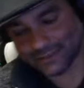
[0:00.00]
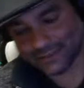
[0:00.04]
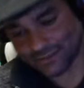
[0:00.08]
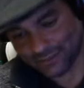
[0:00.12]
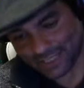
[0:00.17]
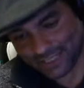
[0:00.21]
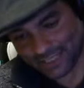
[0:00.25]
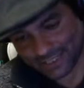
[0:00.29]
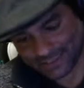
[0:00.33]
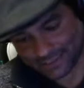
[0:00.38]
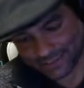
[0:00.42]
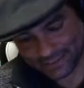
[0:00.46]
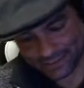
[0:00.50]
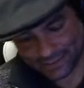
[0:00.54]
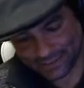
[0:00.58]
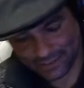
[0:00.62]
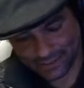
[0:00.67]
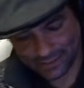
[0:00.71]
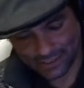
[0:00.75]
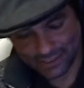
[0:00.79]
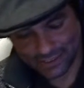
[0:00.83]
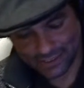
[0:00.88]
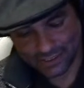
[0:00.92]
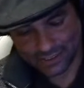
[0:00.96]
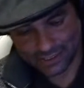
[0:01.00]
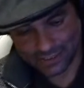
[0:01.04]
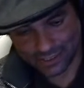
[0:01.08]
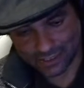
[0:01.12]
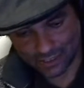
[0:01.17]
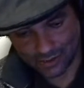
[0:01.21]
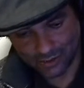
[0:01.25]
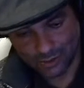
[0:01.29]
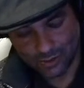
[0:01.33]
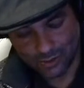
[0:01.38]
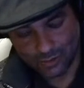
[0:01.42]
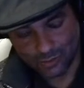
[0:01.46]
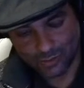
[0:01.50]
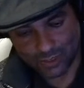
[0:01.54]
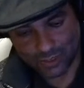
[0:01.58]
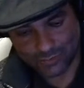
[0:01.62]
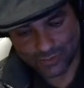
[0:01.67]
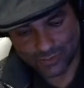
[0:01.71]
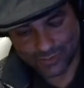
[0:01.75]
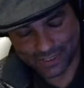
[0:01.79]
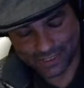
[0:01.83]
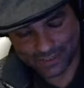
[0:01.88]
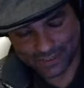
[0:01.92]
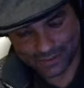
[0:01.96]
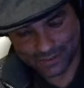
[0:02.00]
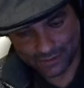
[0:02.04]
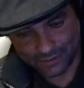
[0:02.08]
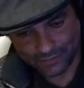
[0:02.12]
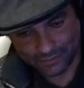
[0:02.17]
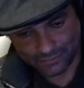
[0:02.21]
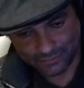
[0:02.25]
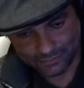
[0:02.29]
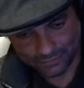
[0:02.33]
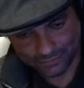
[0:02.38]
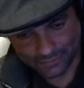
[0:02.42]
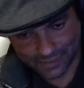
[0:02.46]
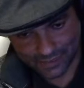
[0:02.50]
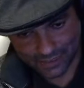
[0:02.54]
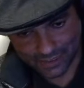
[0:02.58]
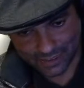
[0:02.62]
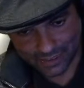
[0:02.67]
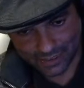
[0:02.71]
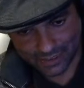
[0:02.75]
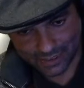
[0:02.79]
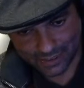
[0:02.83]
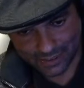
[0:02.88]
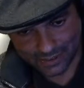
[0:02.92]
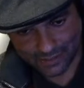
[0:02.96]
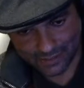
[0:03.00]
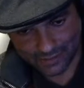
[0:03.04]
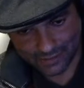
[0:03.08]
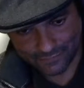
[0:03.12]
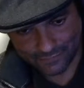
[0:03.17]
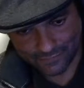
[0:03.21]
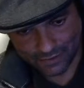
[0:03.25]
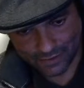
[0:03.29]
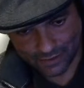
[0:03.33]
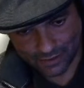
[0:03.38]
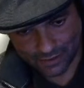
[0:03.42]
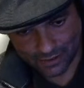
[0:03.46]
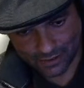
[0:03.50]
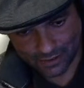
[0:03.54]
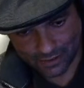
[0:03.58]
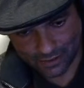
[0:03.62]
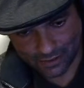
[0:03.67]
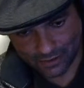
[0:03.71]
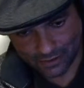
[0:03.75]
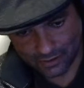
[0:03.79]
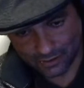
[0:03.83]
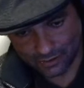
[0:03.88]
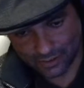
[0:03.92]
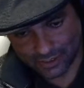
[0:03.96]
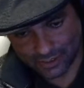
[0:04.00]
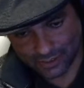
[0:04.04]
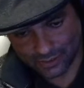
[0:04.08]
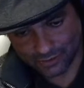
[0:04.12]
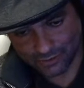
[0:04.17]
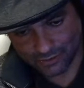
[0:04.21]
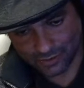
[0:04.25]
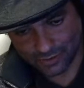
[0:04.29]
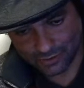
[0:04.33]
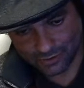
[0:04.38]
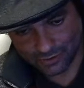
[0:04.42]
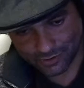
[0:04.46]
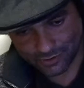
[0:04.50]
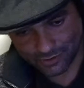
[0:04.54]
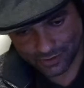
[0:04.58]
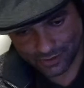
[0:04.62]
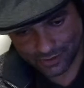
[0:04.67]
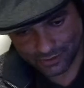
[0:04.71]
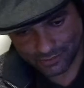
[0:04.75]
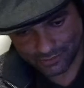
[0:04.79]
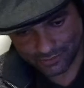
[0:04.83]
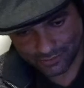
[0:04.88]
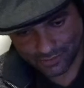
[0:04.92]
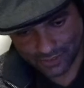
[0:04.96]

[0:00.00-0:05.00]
do that. So what we can do, if we look at the rotary,